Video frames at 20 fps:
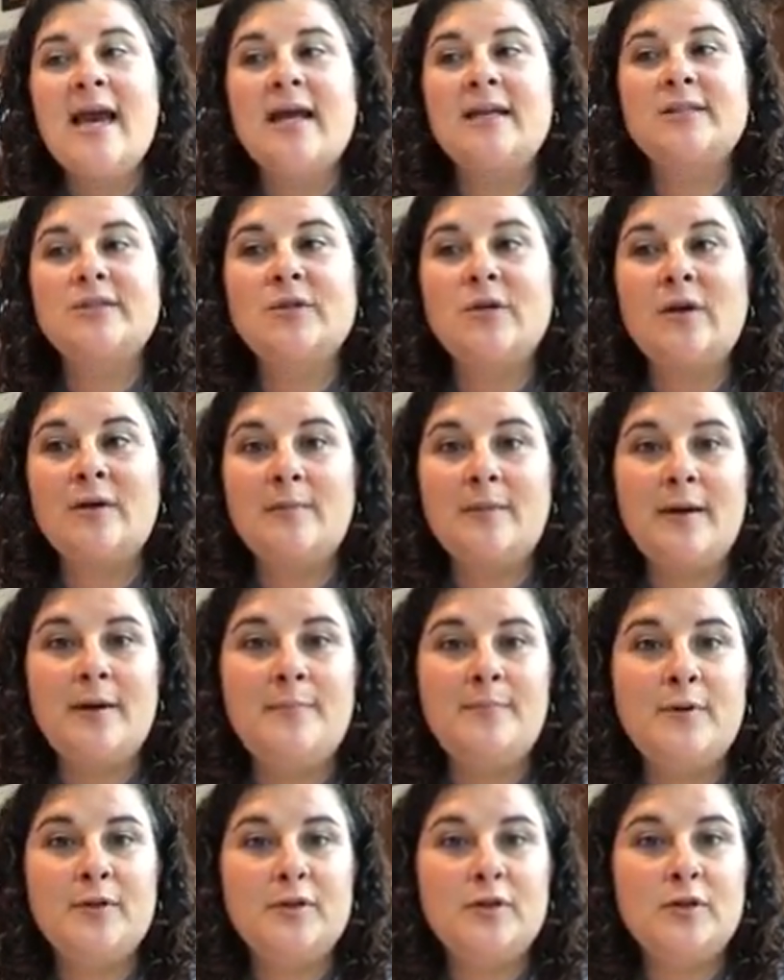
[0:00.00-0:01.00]
And so I
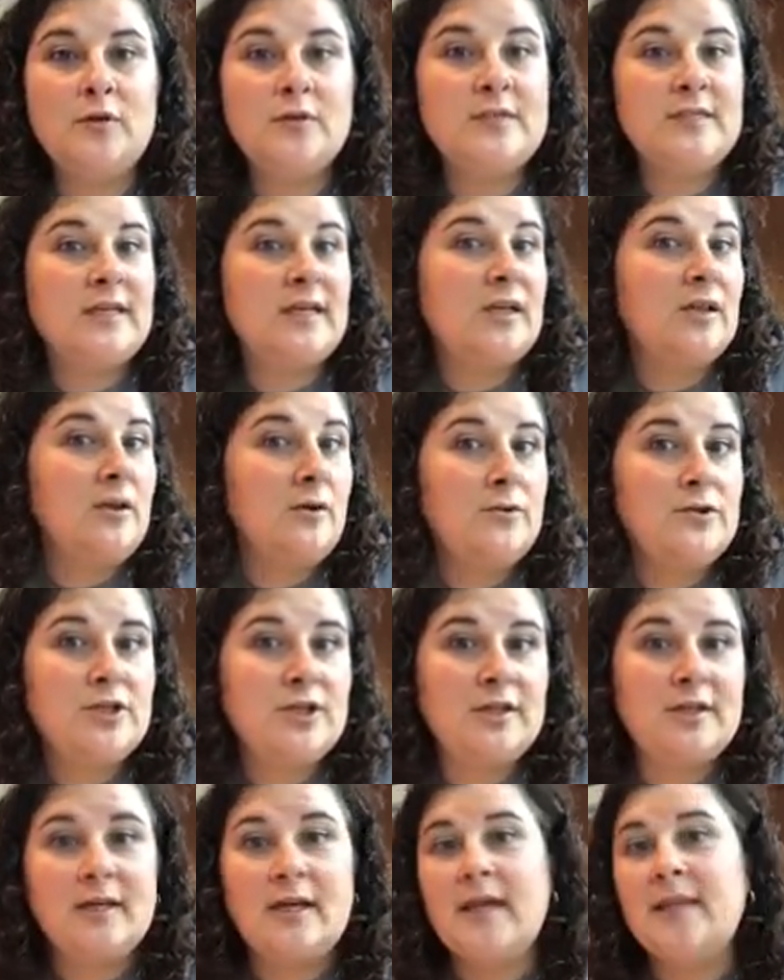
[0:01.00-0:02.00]
might put those in a
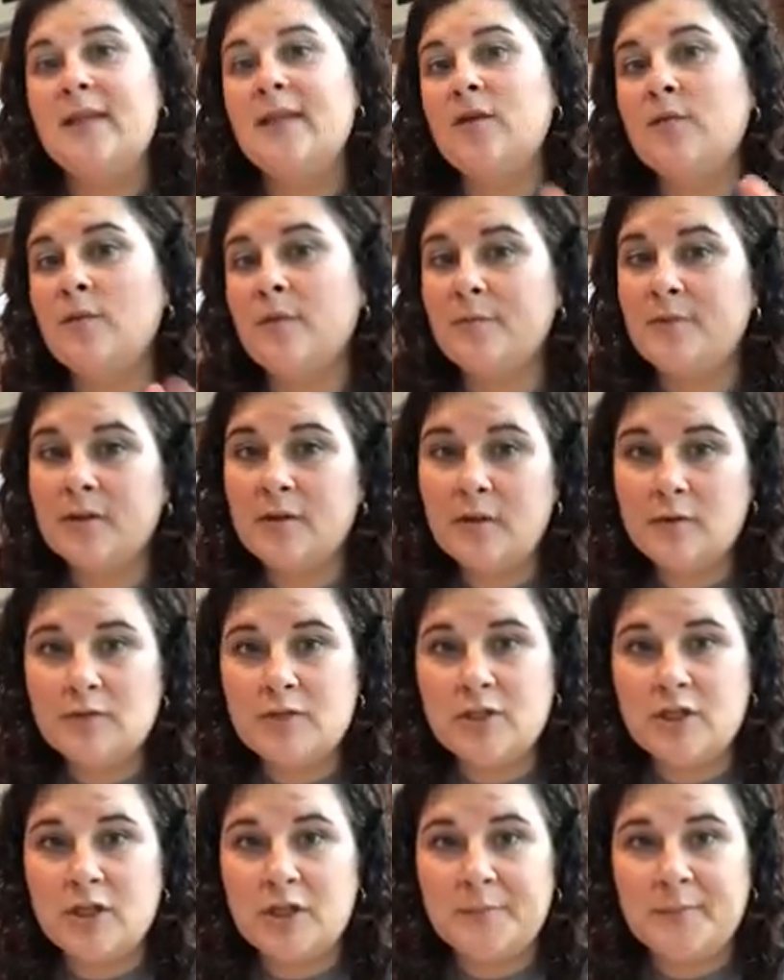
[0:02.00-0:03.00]
lotion and then rub the
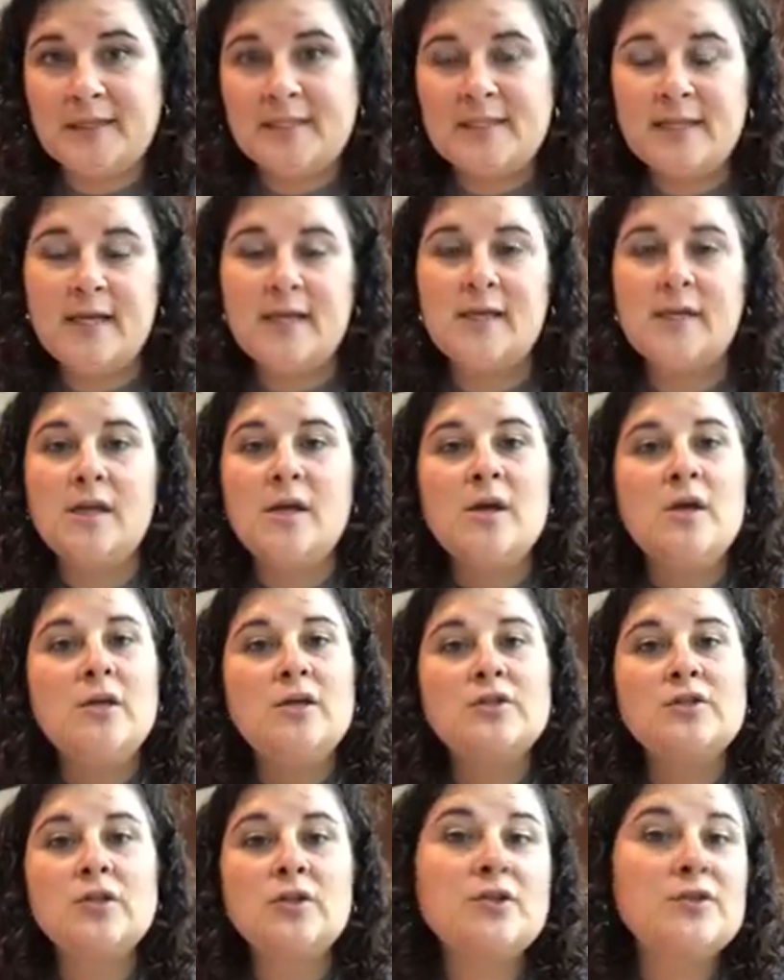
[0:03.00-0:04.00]
lotion on my skin.
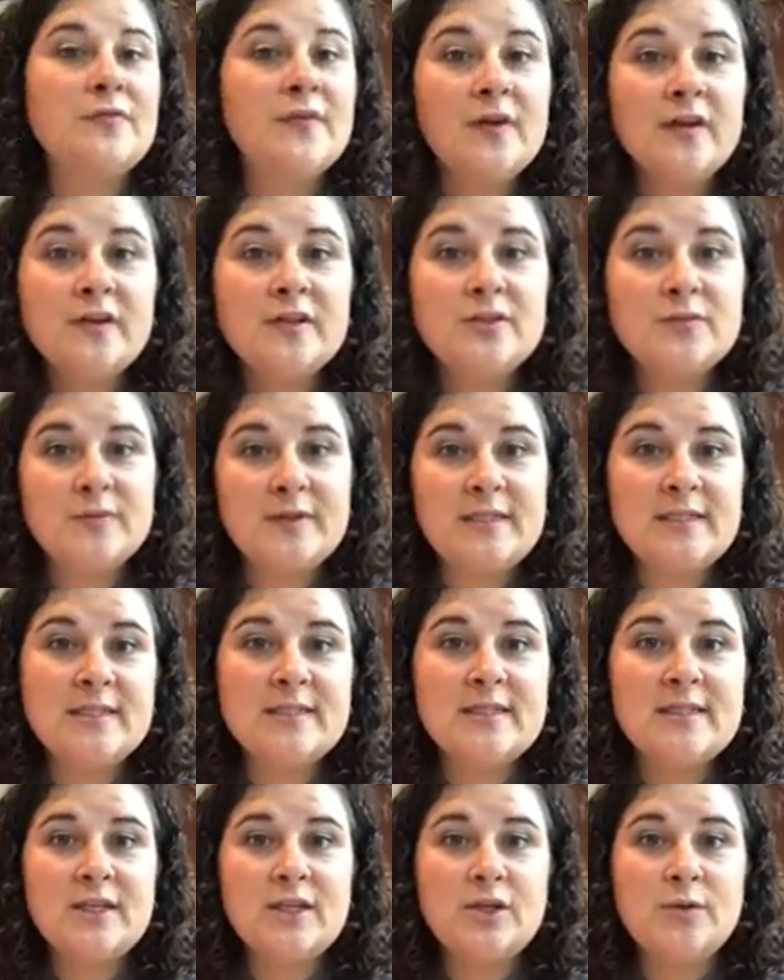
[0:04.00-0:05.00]
So there's various
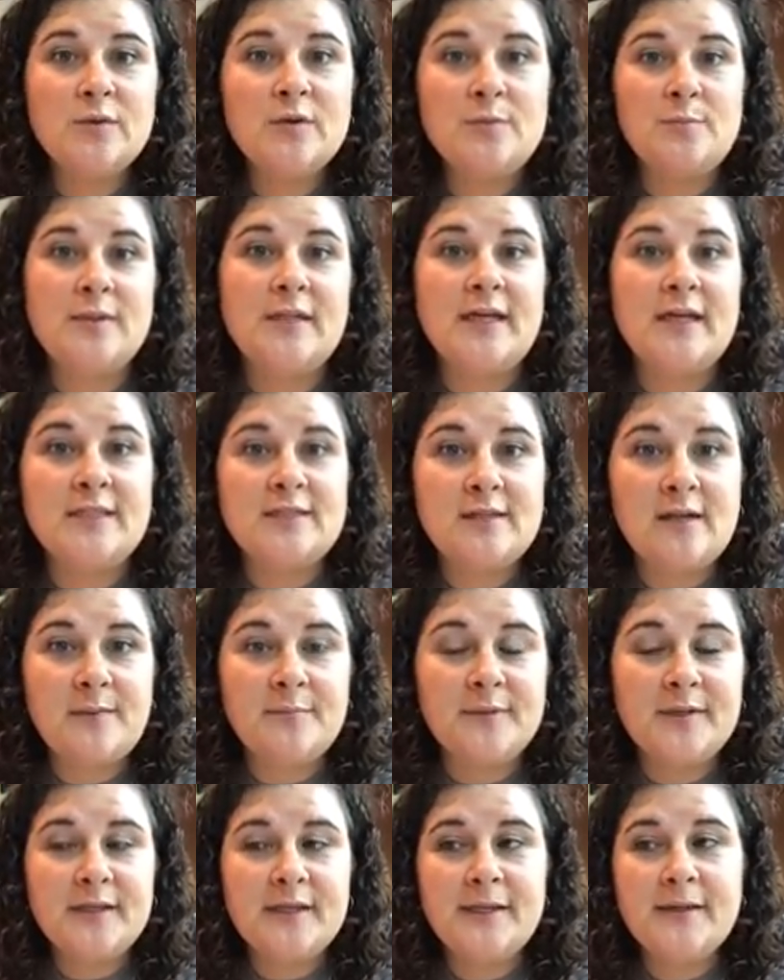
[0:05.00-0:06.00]
reasons that you would apply
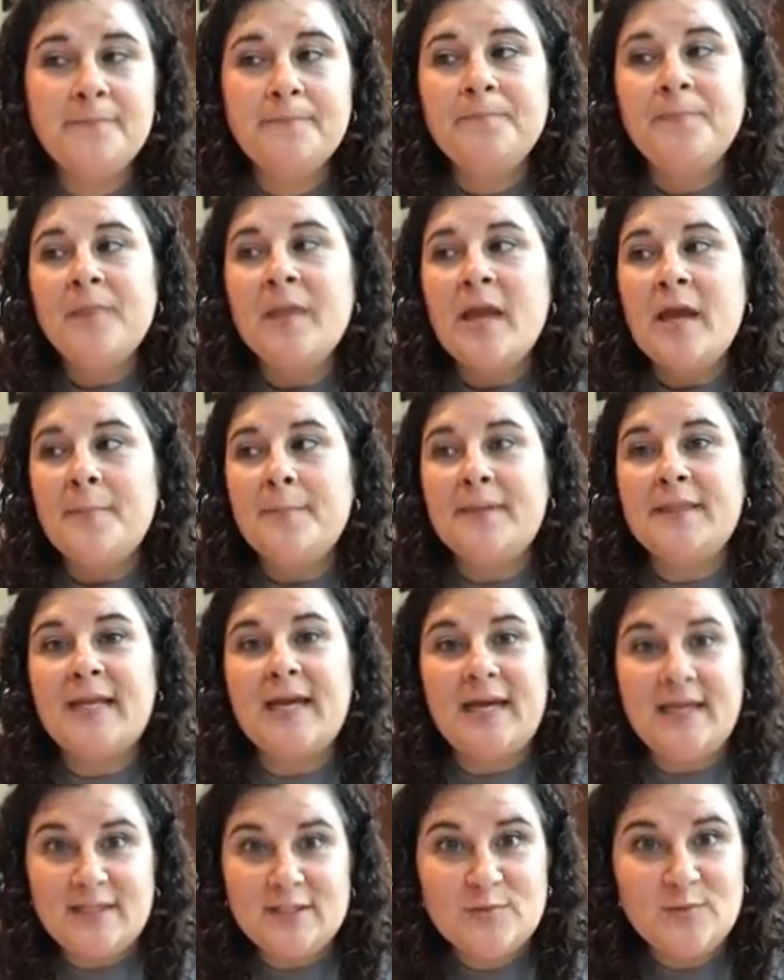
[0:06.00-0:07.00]
topically, but
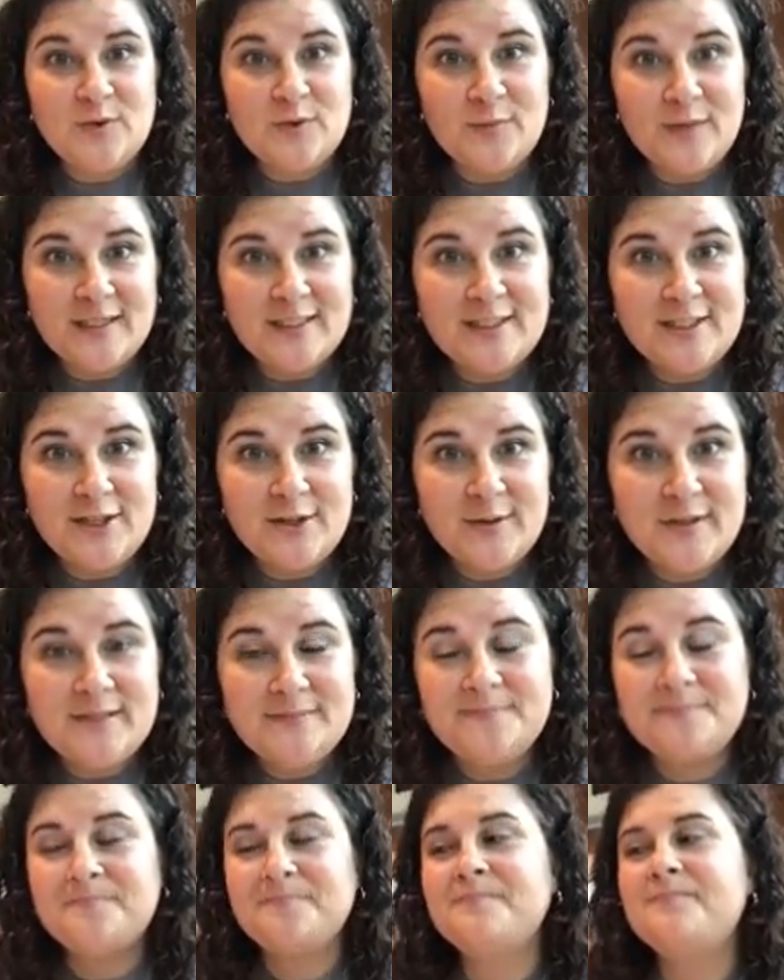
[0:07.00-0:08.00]
that is one way to do it.